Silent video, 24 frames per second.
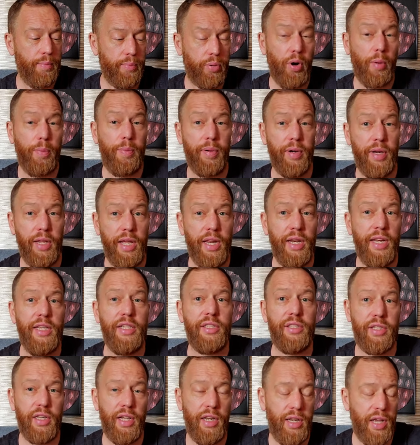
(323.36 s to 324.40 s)
properly. At
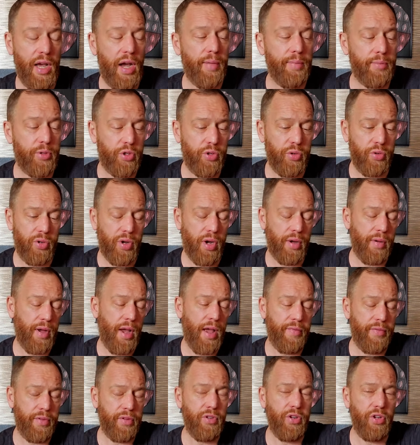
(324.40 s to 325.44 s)
least, I'm sure I
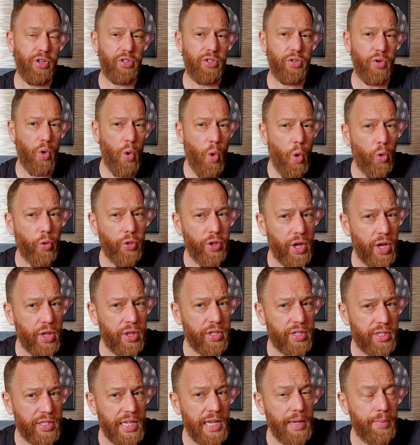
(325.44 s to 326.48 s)
haven't looked at all the
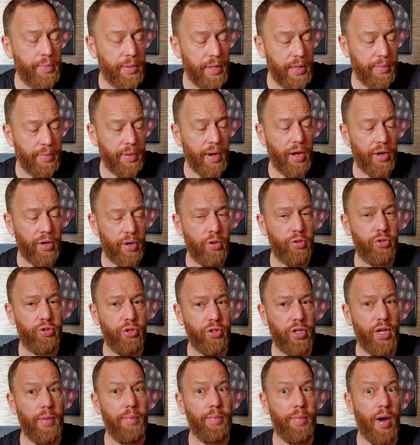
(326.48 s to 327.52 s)
others deeply, but I know
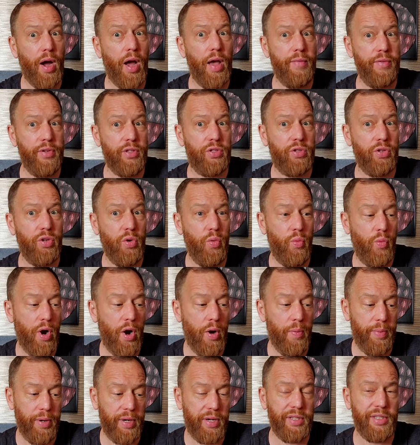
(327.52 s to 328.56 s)
Jukembayev is doing
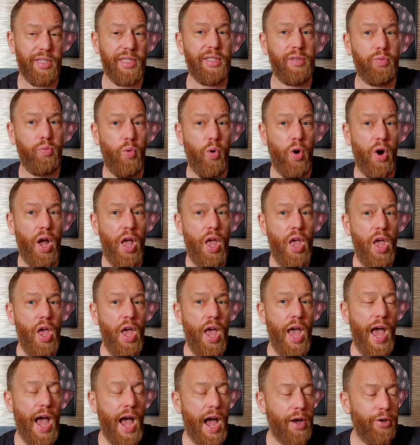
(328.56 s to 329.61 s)
well because it's what,
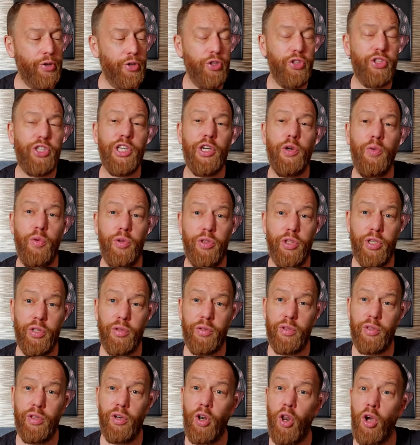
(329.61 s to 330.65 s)
how you deal with the,
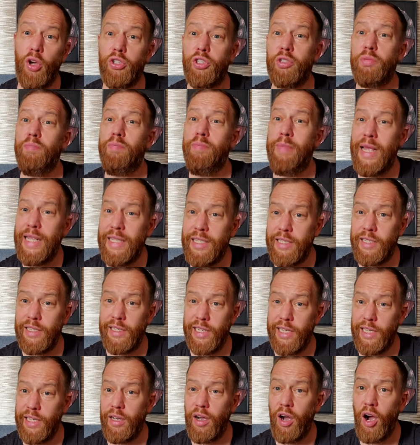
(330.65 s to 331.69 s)
the loss
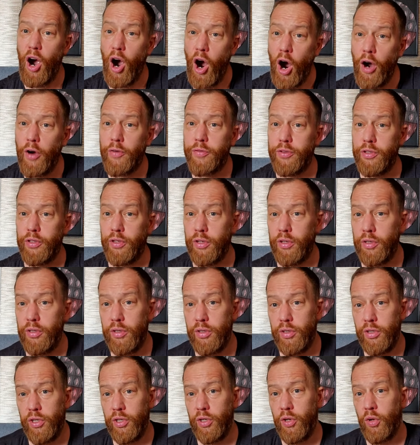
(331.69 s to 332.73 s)
mentally after,
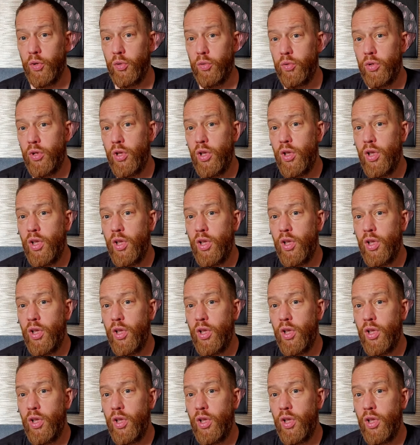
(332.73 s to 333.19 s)
you know,